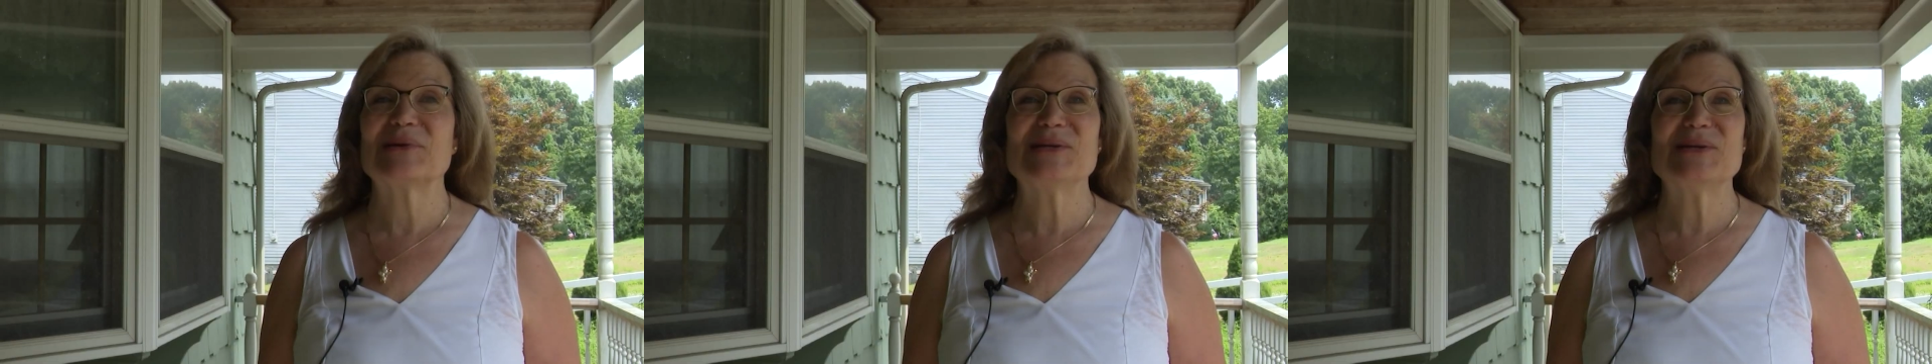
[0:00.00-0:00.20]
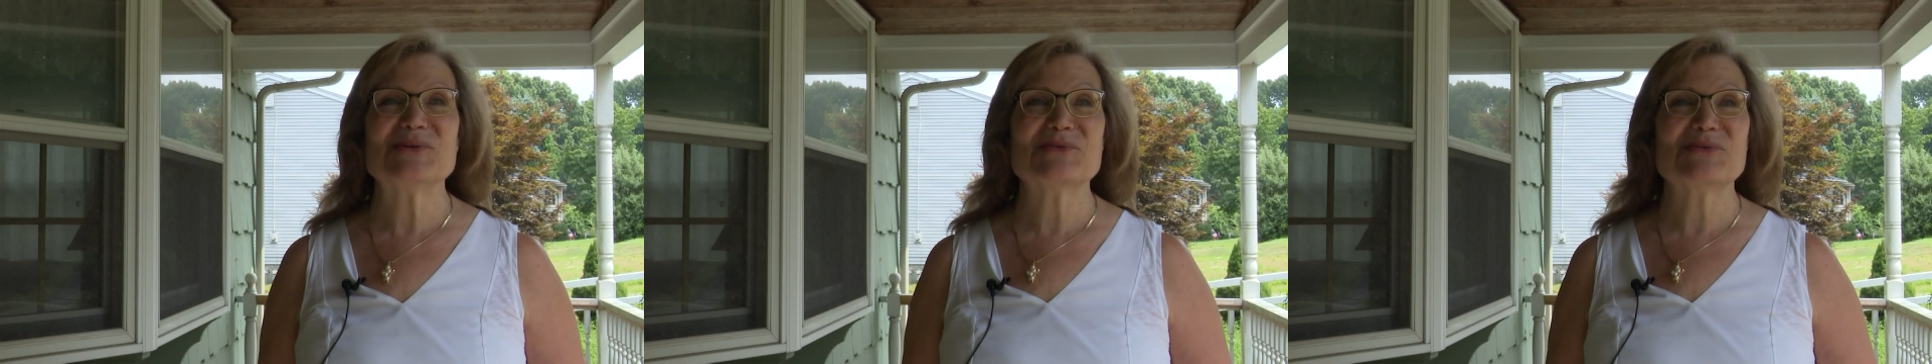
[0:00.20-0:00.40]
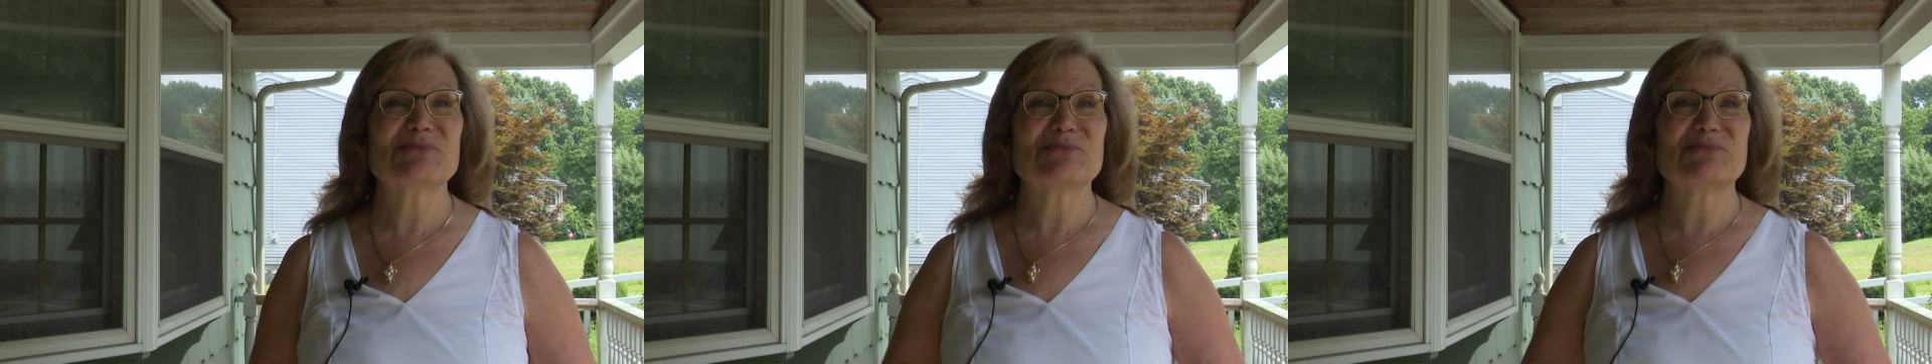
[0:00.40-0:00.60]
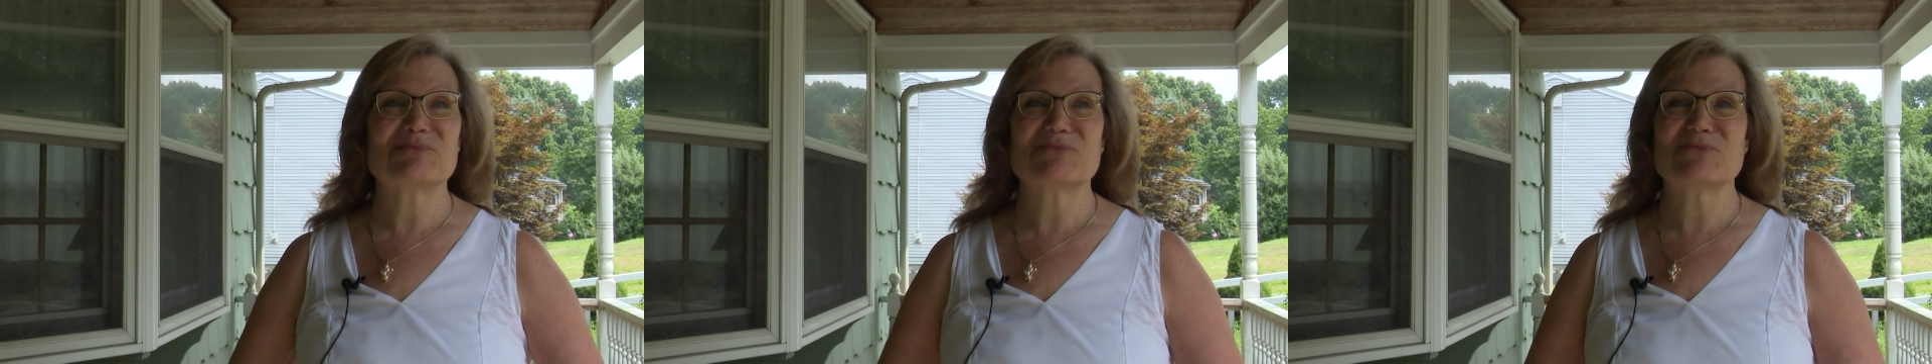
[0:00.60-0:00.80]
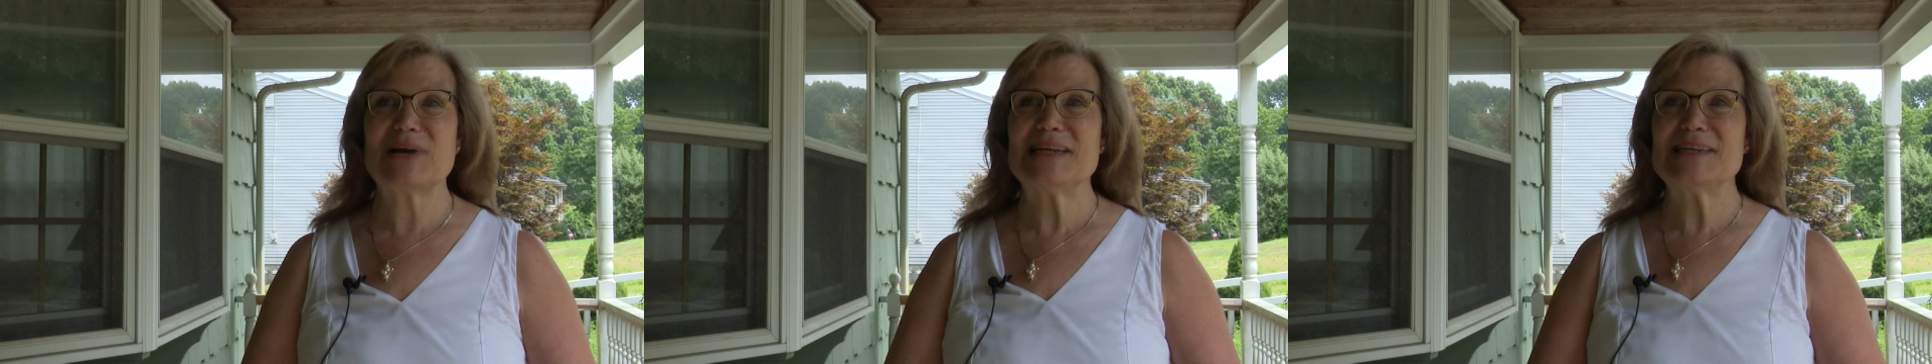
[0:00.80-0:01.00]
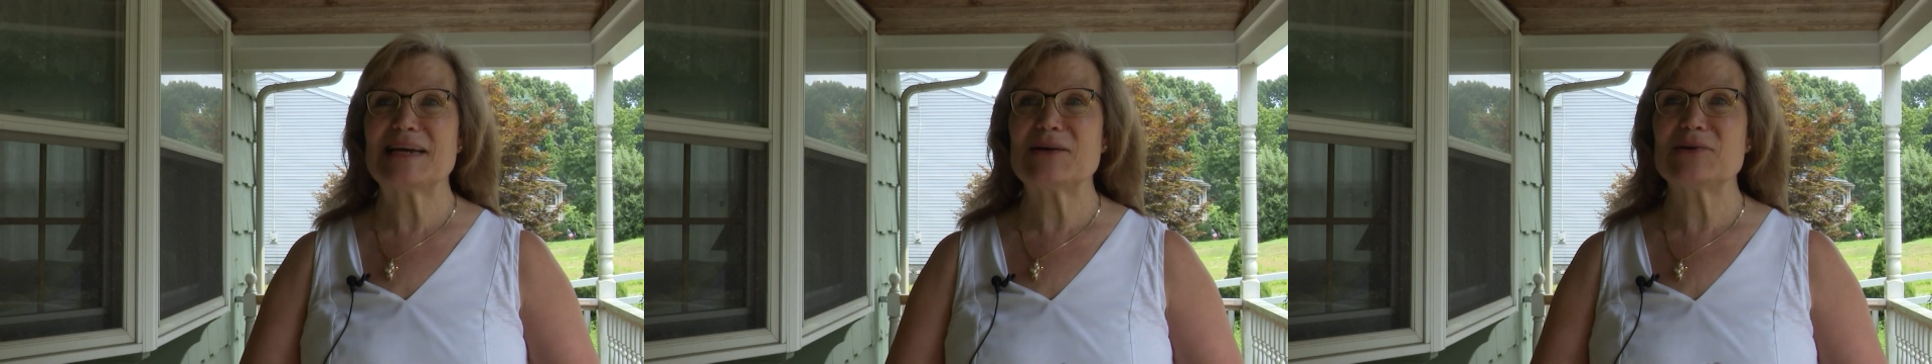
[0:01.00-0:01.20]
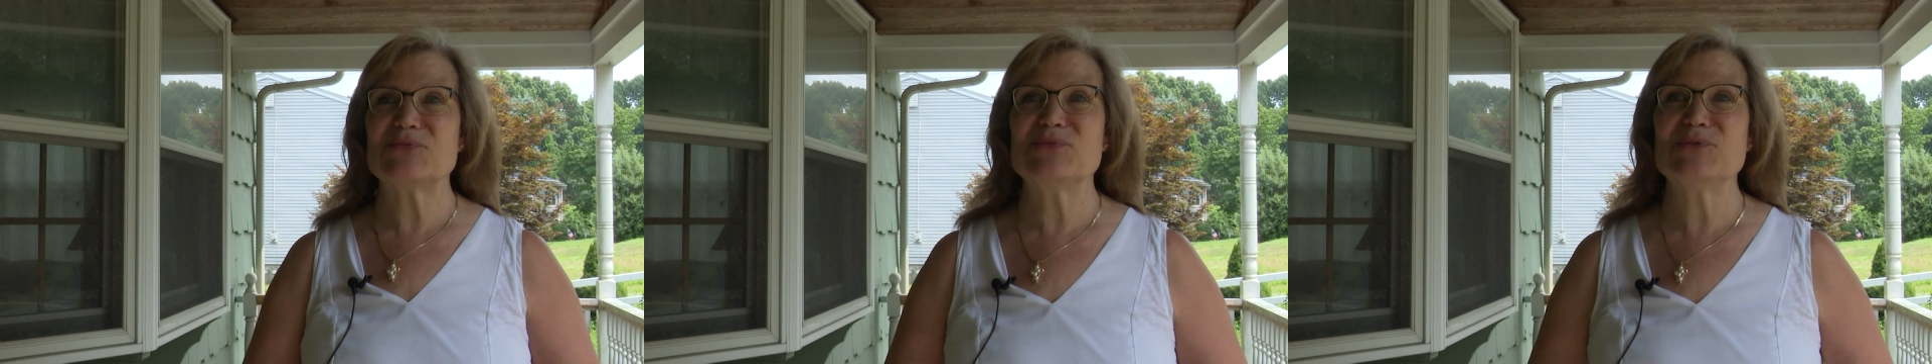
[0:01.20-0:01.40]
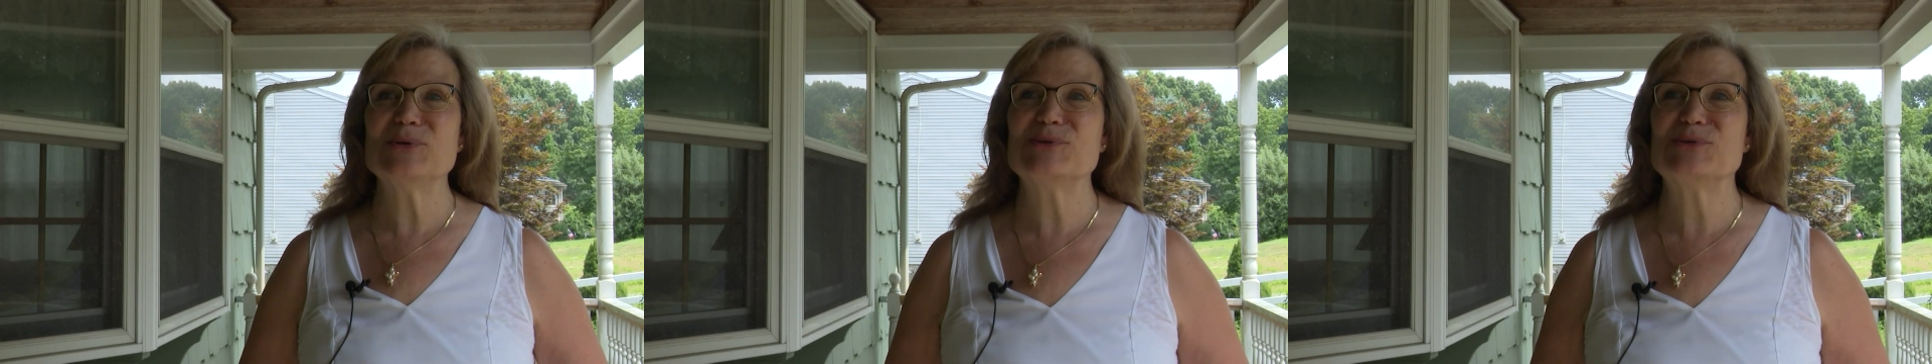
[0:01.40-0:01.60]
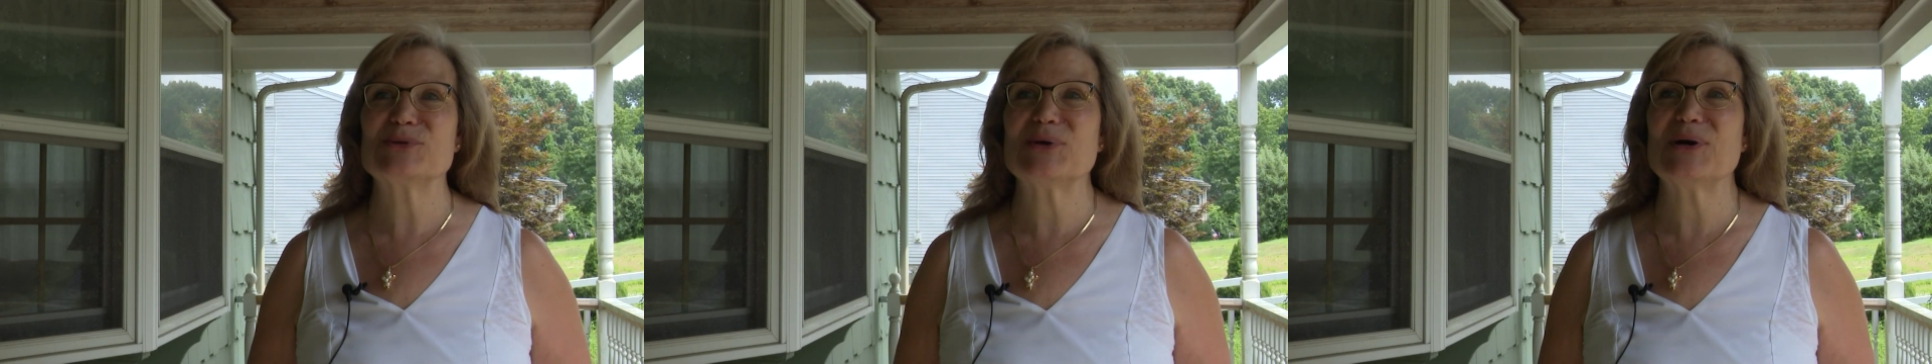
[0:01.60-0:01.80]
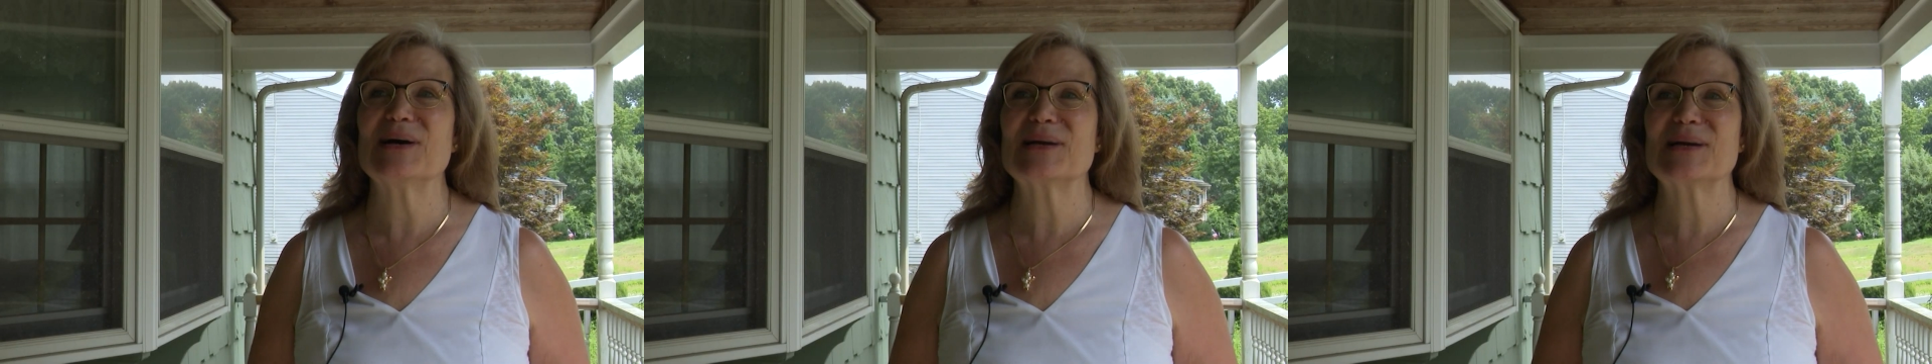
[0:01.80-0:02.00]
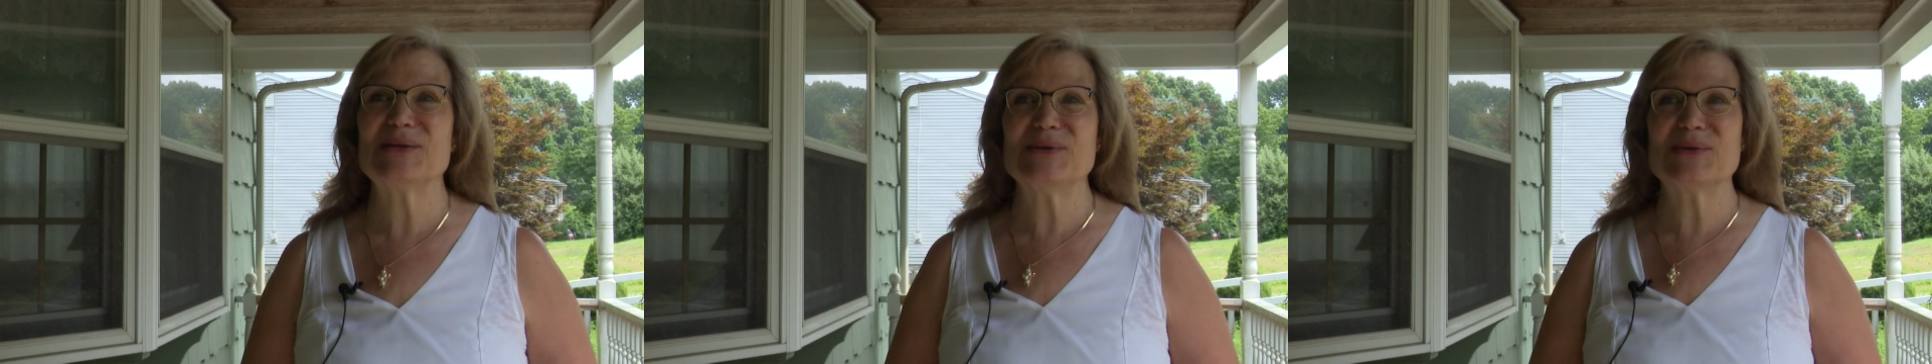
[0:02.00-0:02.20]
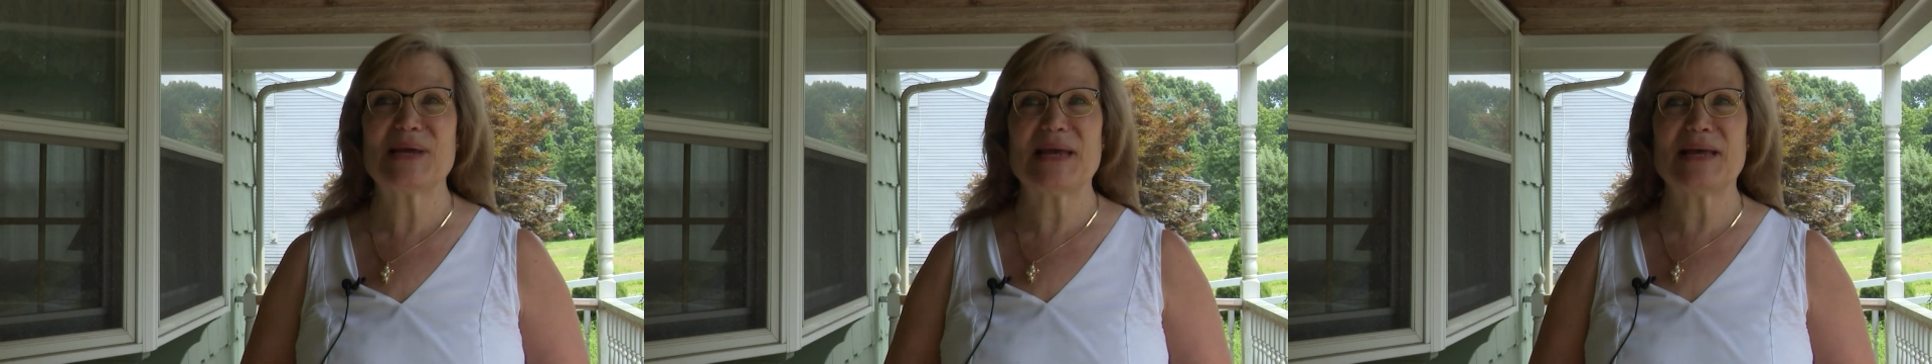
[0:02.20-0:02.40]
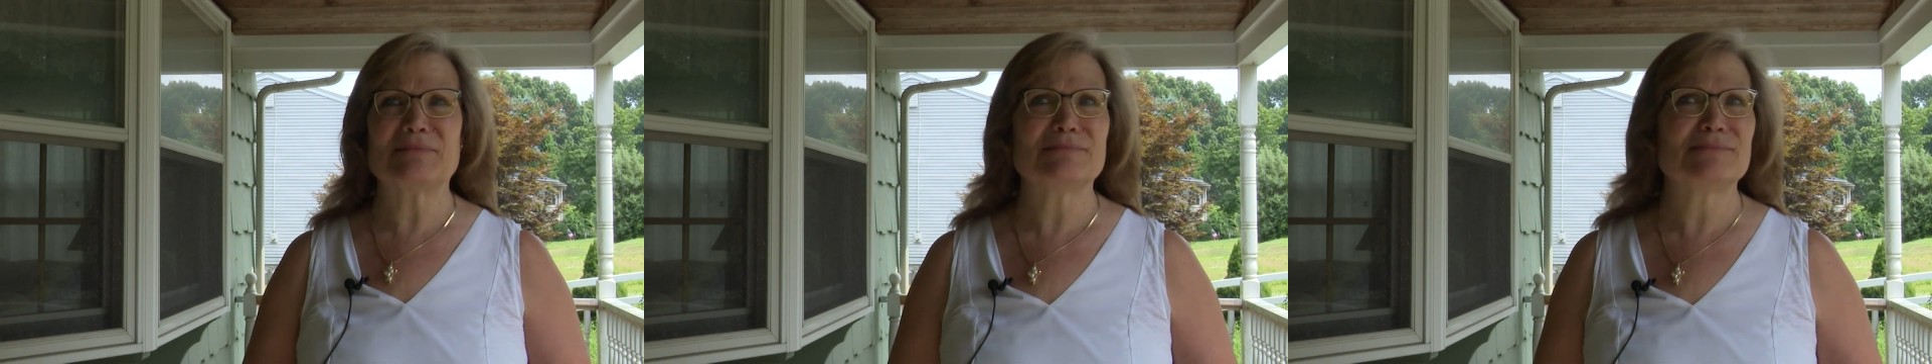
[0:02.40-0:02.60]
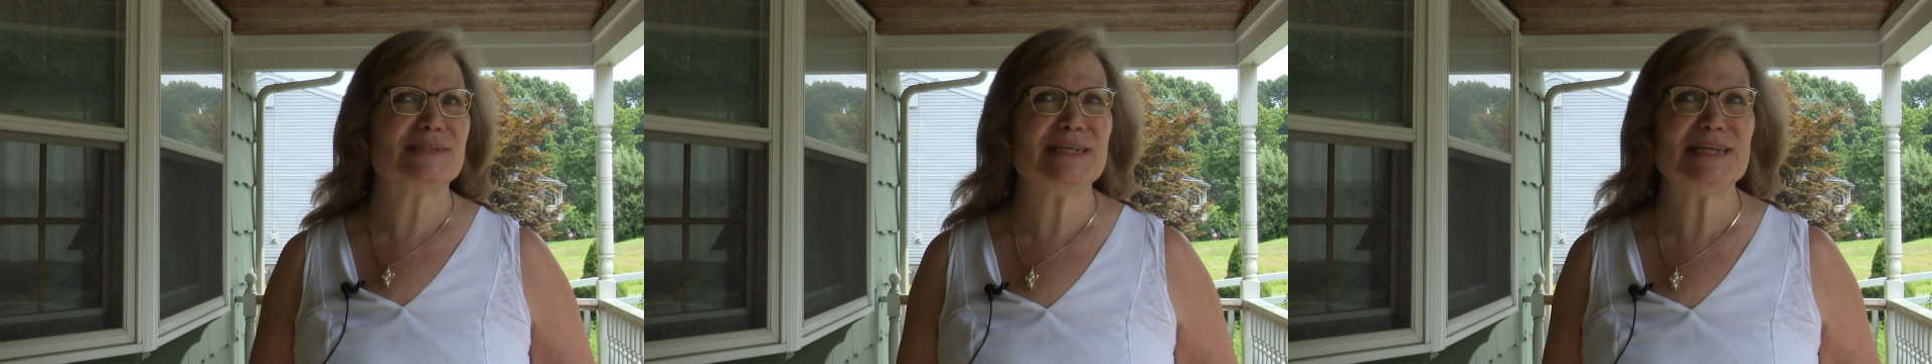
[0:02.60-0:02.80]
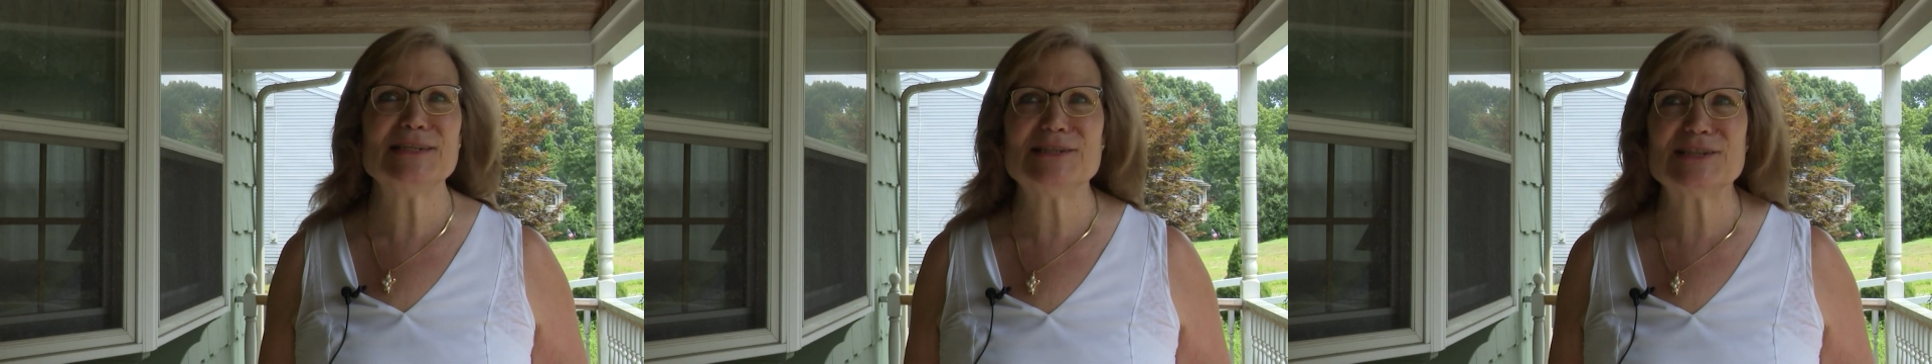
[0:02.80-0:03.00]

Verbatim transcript: When you rent out a food truck and you get yeah.